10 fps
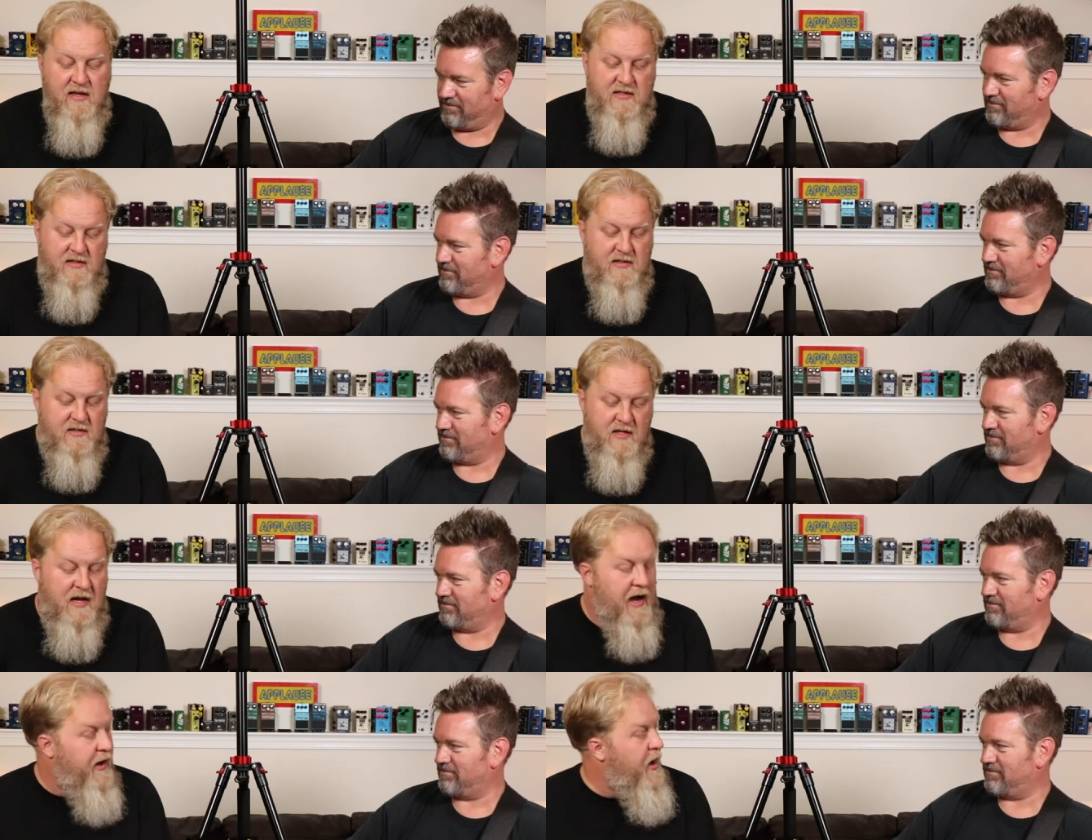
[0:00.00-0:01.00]
Speaker 1: this
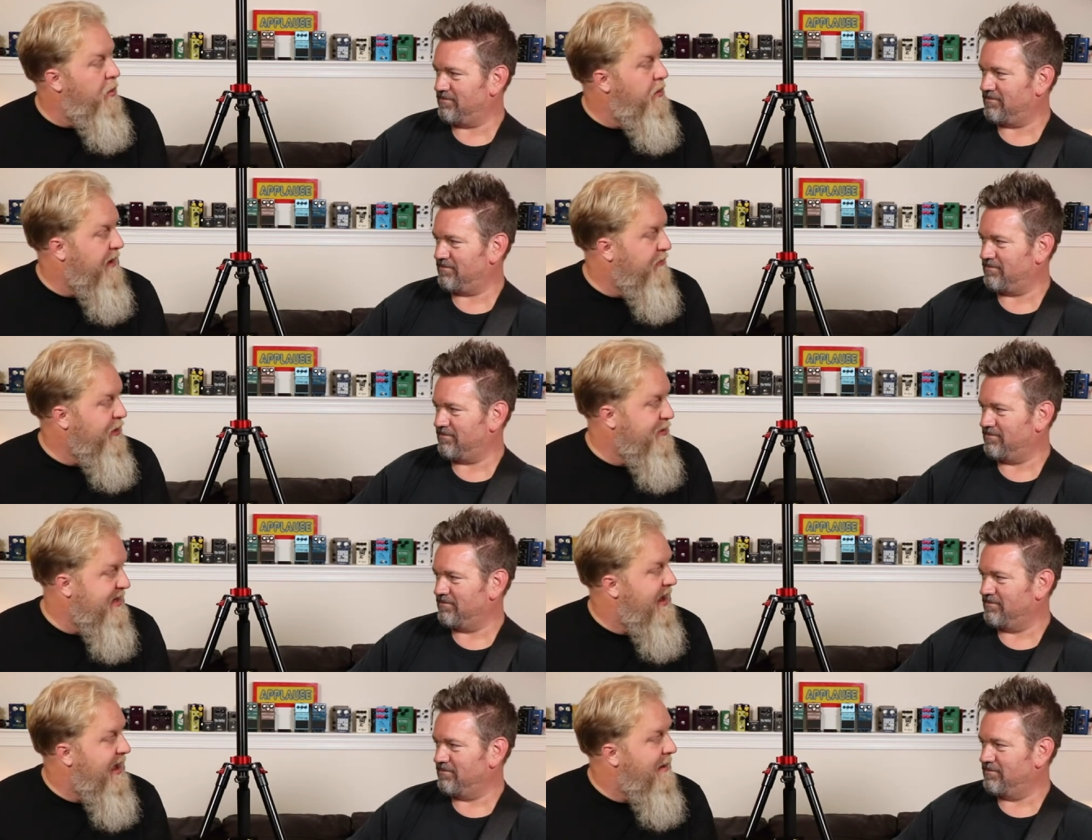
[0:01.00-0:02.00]
scenario, we'll never use
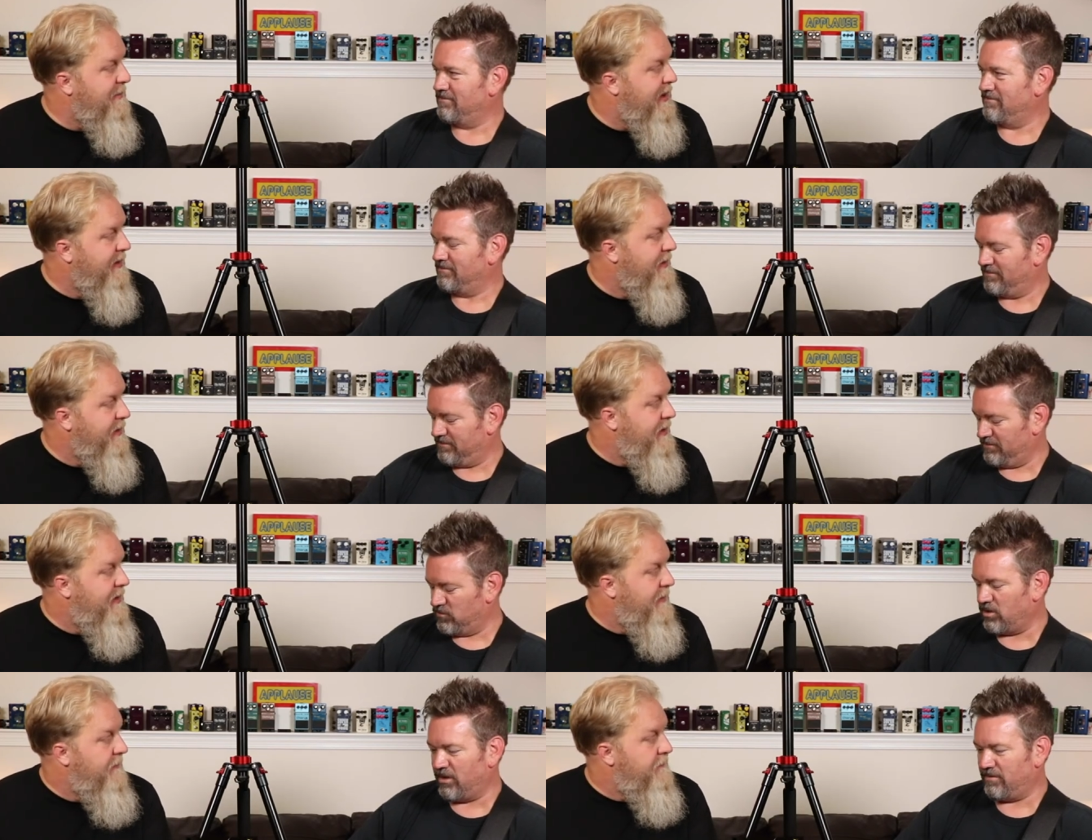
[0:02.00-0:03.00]
A and B.
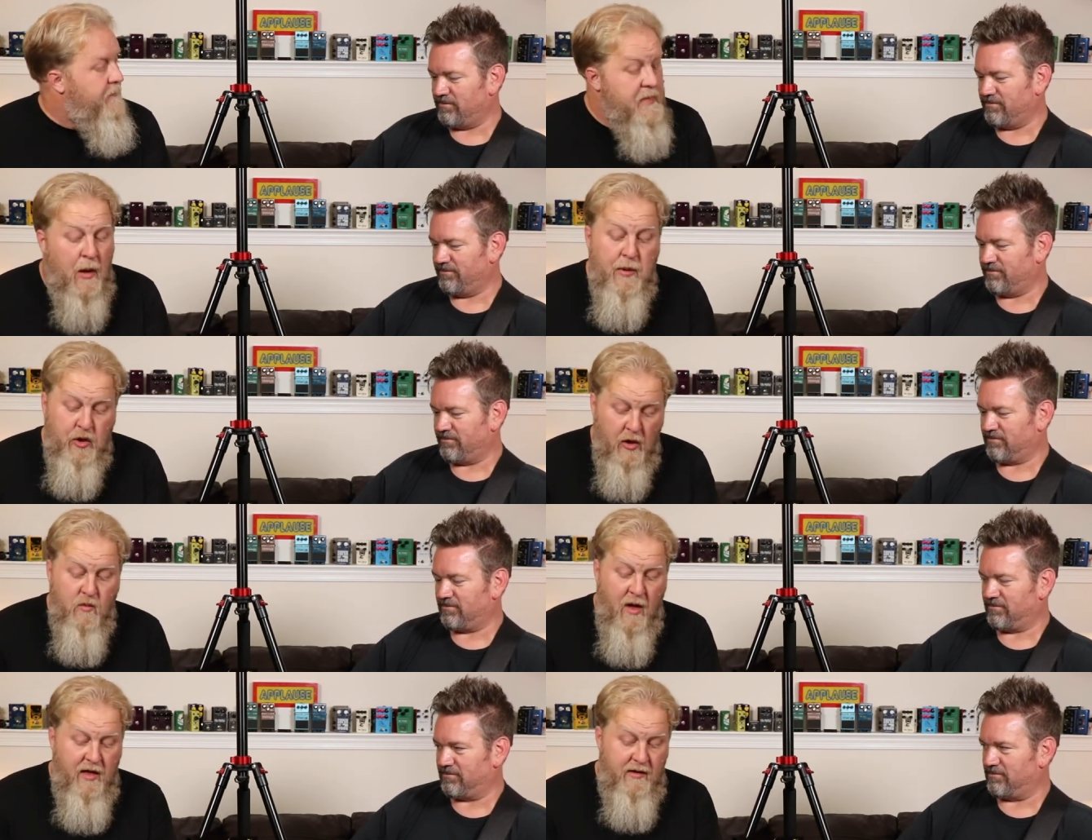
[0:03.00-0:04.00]
Right. Now, we
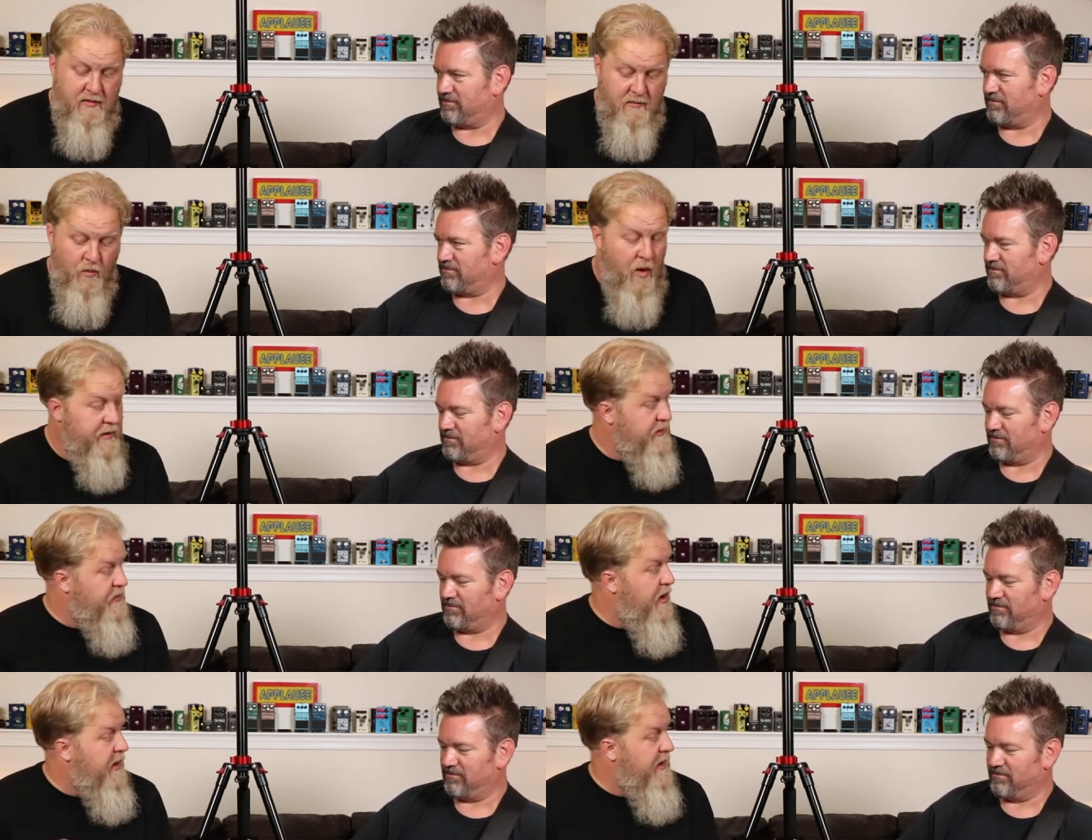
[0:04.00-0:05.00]
could run one
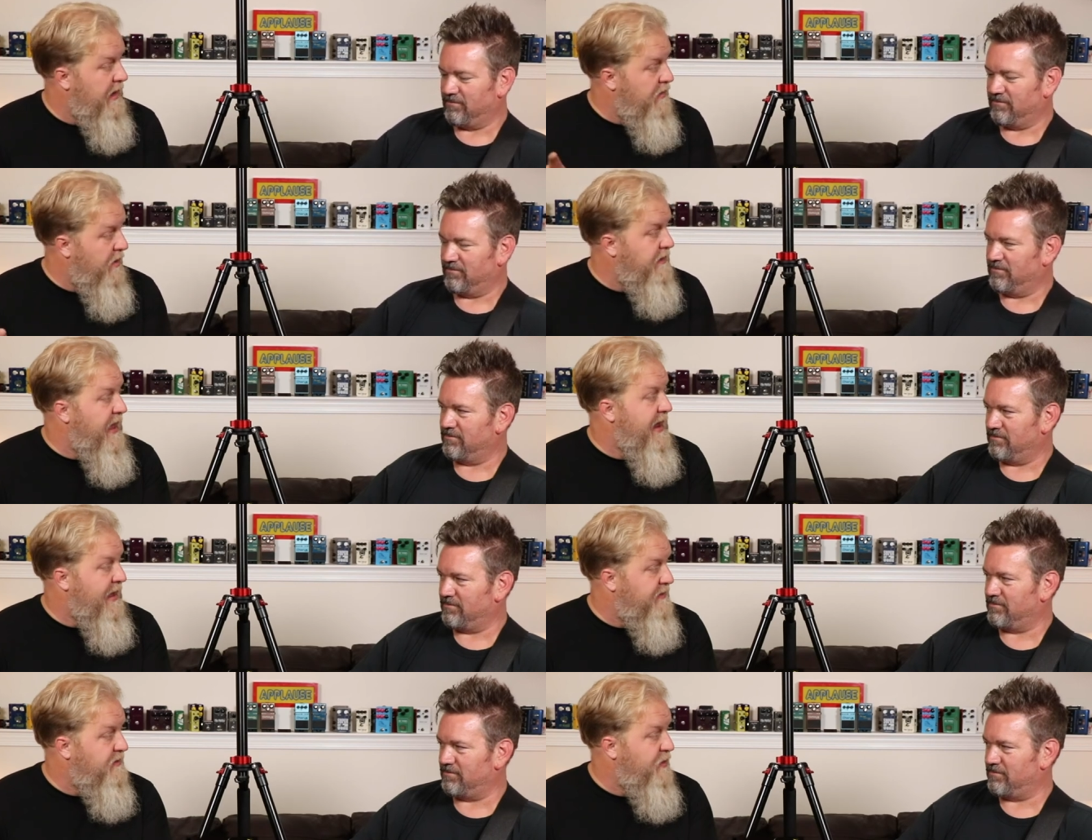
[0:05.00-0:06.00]
guitar in and run that
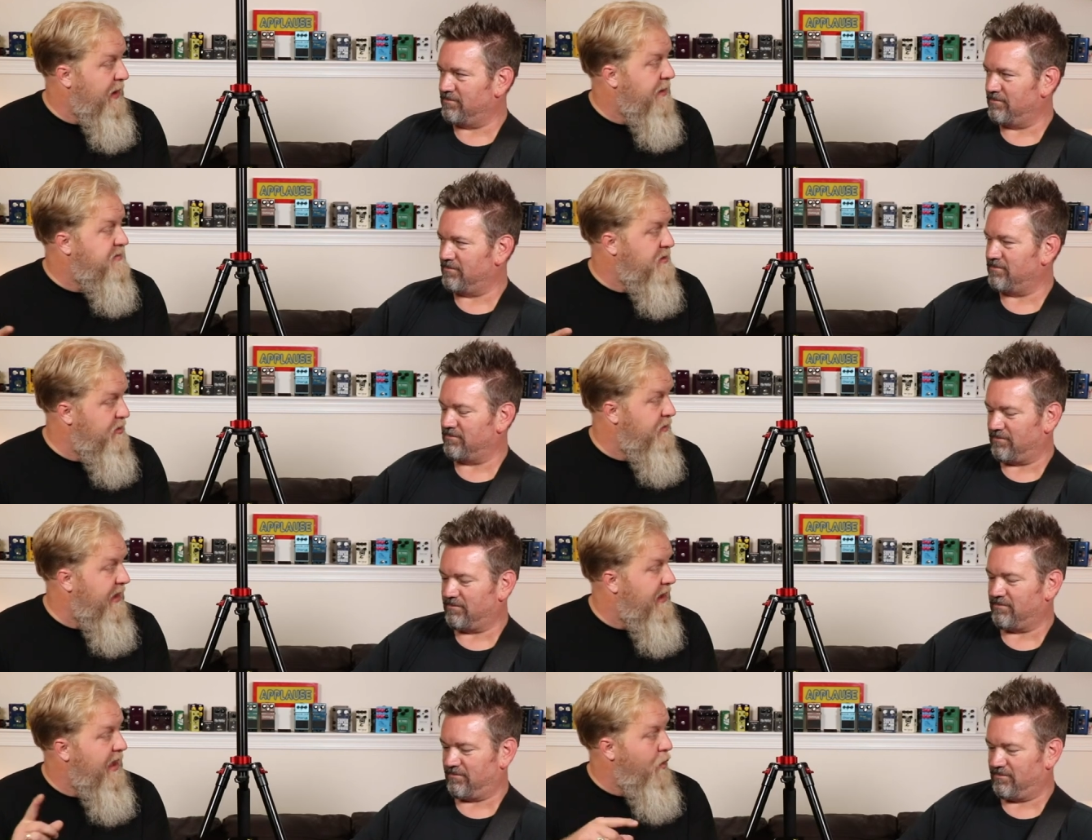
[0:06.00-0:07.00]
out to two amps to do
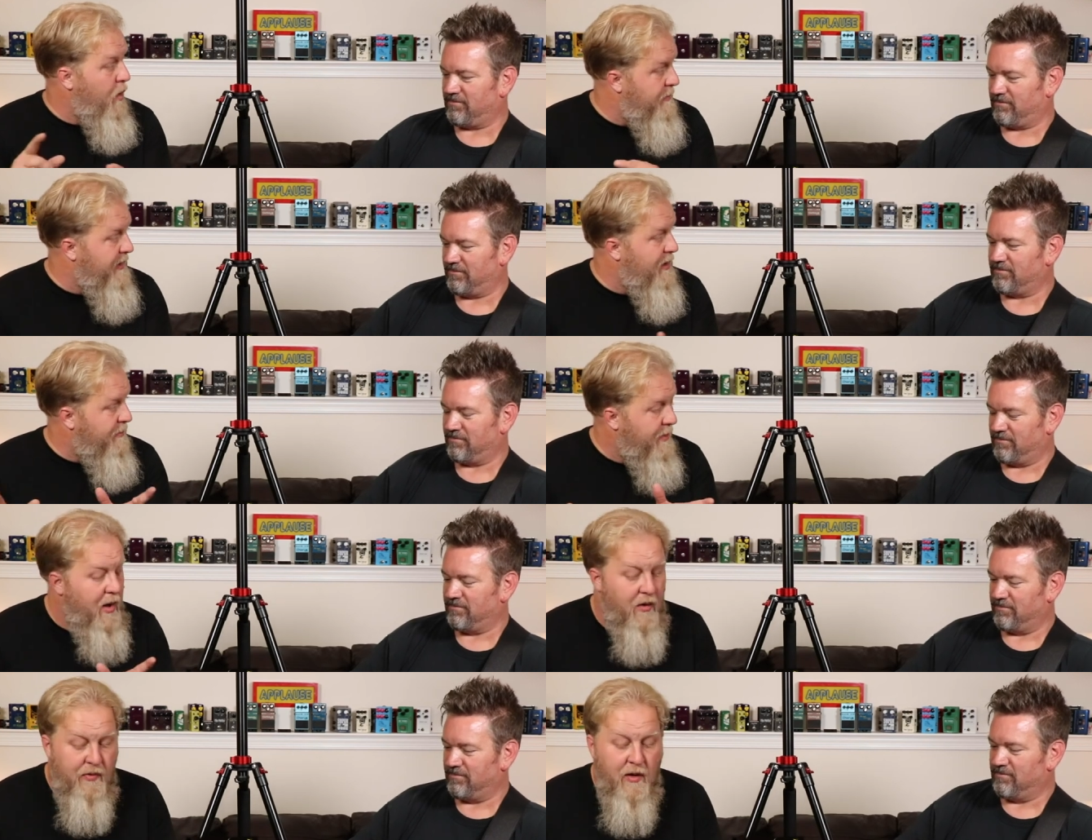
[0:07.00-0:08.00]
that, A or B or
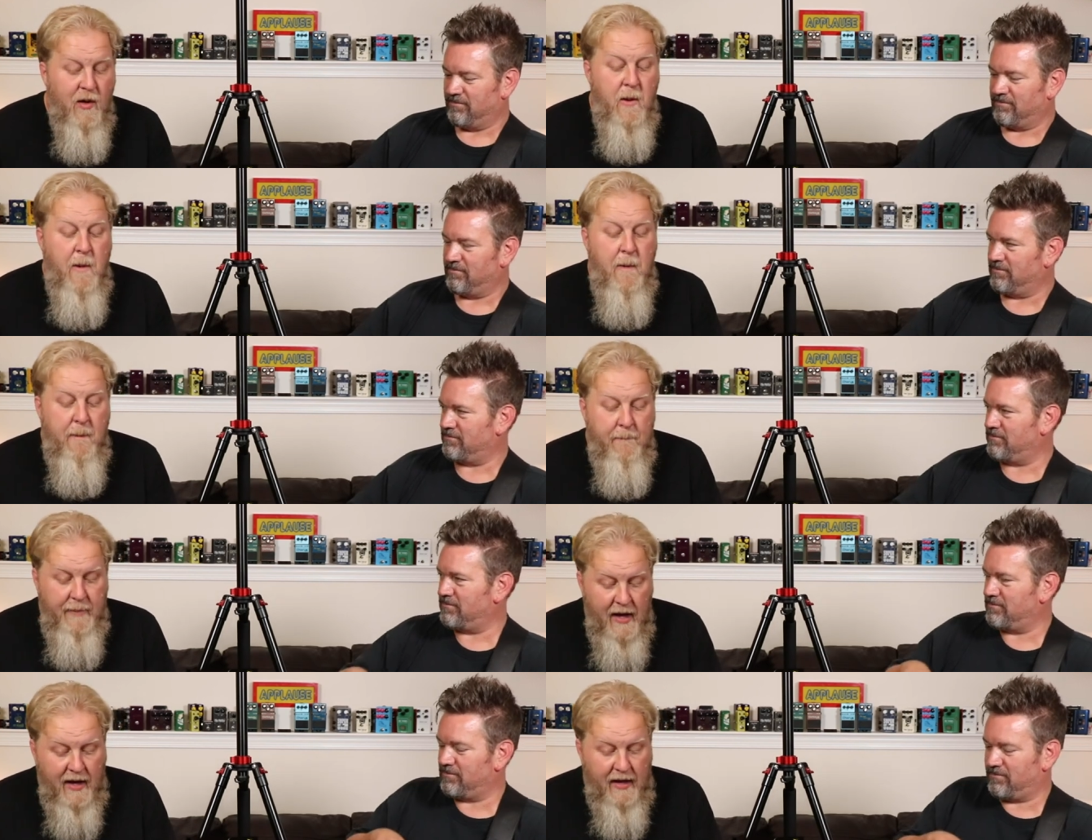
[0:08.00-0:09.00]
both.
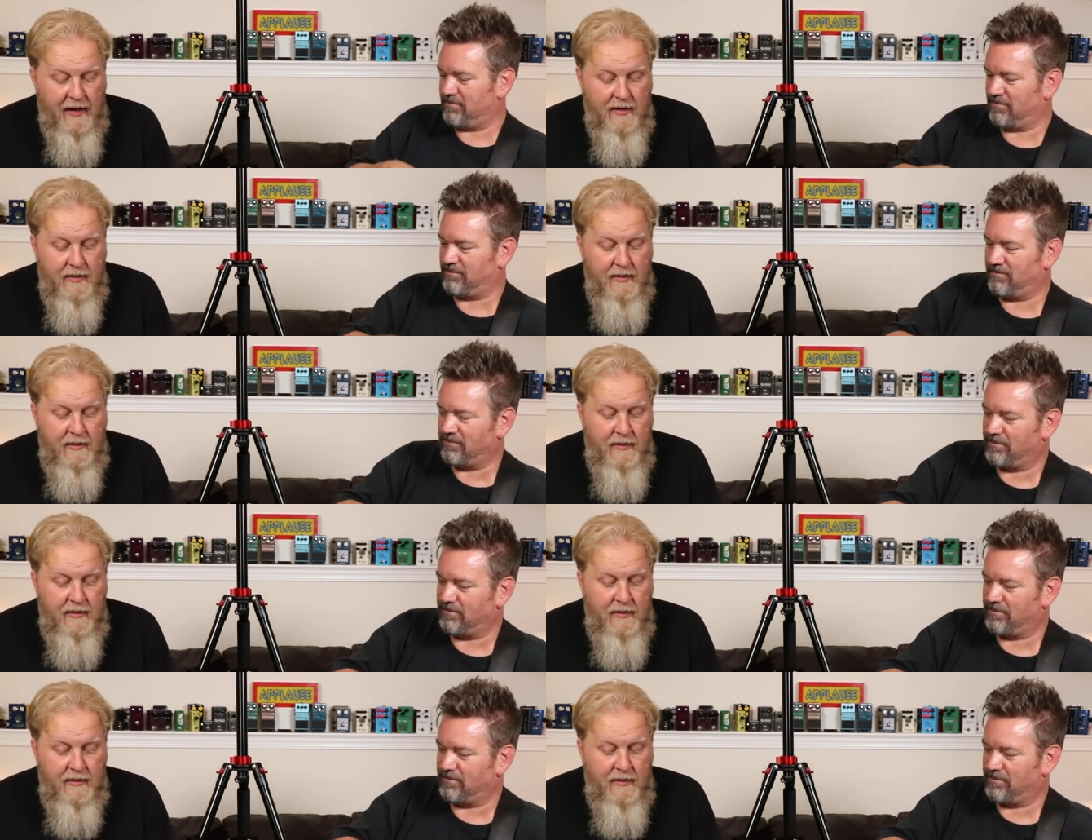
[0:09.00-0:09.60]
But